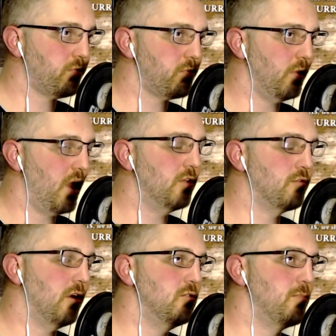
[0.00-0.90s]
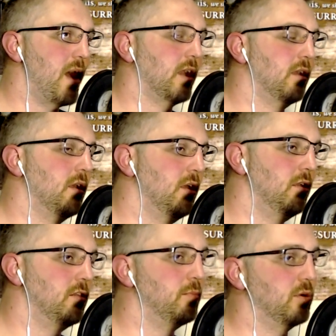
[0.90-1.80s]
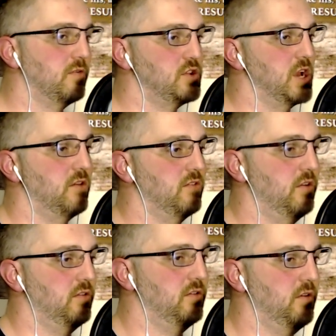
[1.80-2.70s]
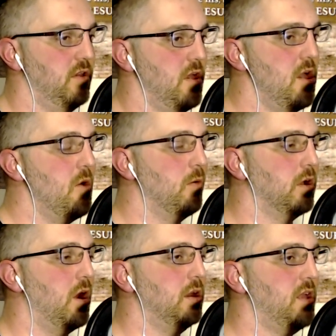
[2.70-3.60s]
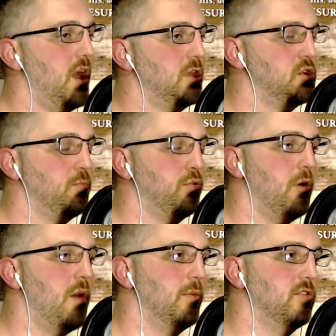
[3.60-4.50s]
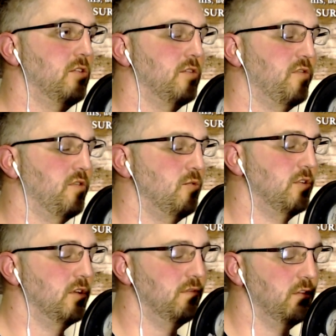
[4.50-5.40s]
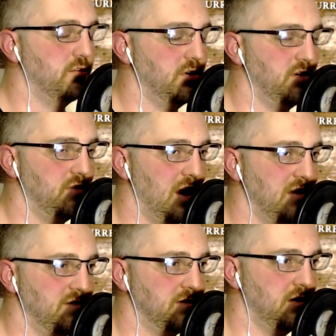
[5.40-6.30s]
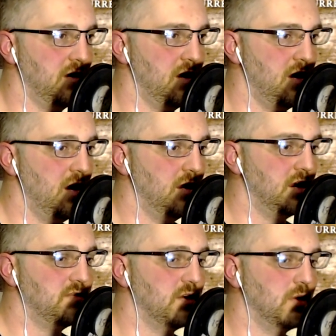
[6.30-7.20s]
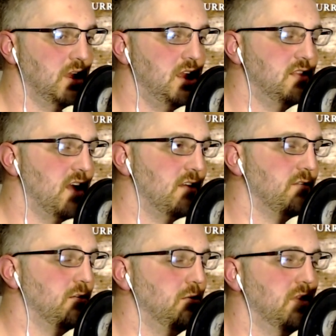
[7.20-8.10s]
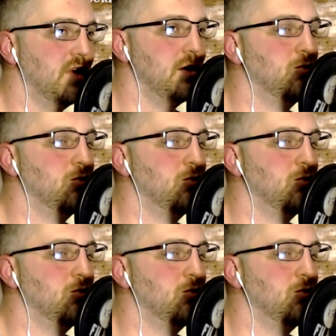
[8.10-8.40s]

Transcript: I draw you back to the book of Genesis, where God attached a promise to the fruit of the tree of life that if they would eat that fruit, they would